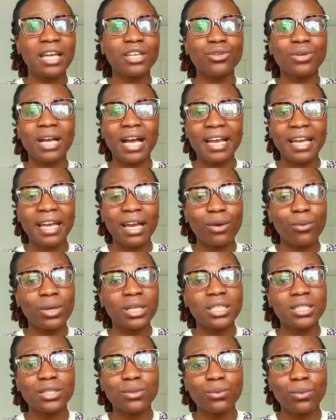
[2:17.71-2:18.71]
you can't get
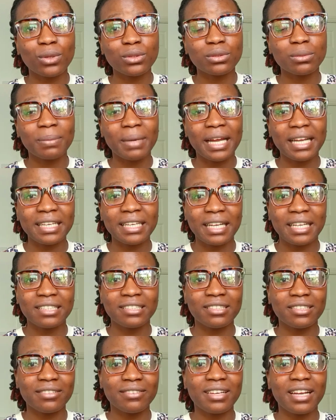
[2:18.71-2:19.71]
quality ones to buy in
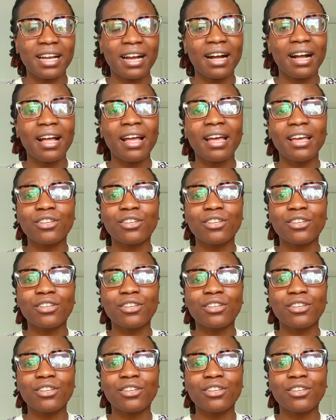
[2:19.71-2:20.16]
Nigeria,